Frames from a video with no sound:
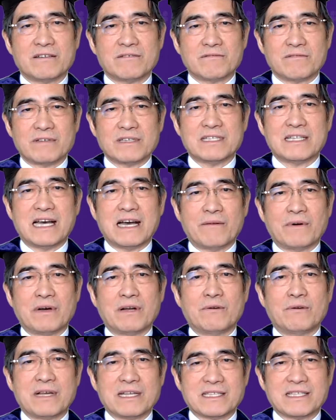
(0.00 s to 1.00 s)
with
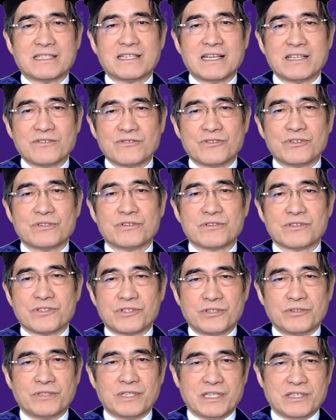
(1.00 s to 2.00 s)
our residential
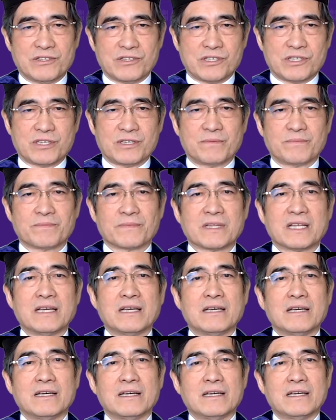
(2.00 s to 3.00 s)
students,
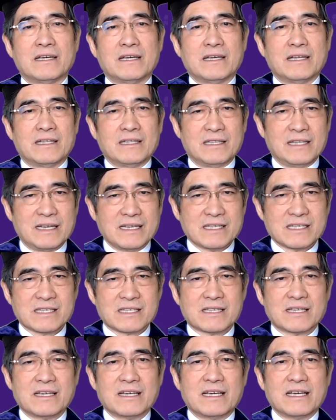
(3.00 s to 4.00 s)

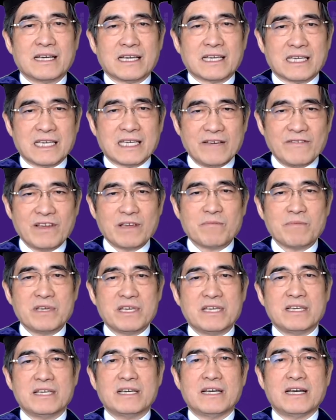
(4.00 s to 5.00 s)
thus giving
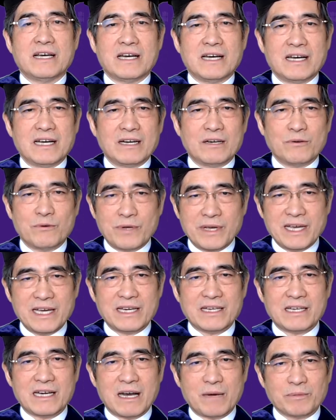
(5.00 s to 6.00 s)
me a
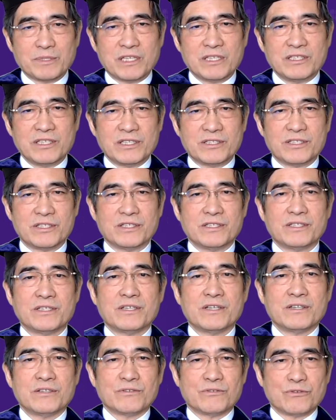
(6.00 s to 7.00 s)
rare opportunity
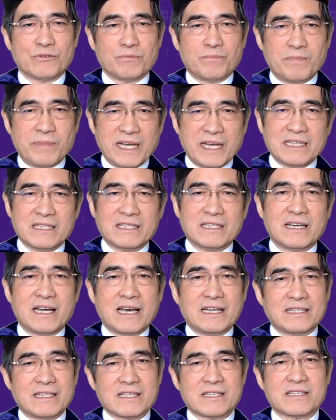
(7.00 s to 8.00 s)
to better
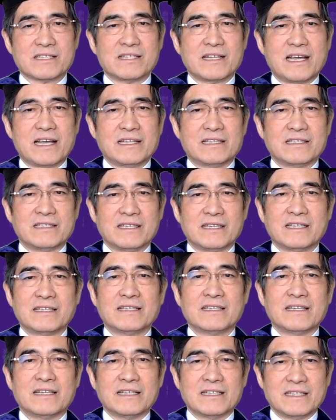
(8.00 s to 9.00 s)
understand
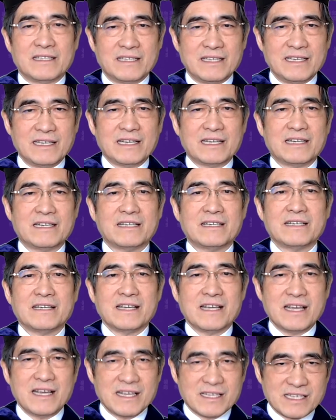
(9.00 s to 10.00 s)
their
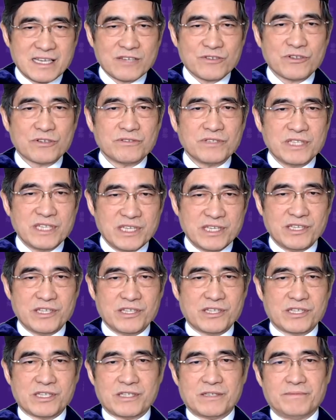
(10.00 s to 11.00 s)
essential
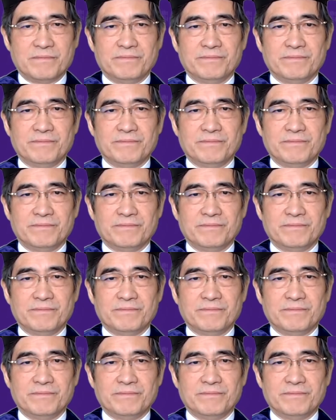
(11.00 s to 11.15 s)
needs.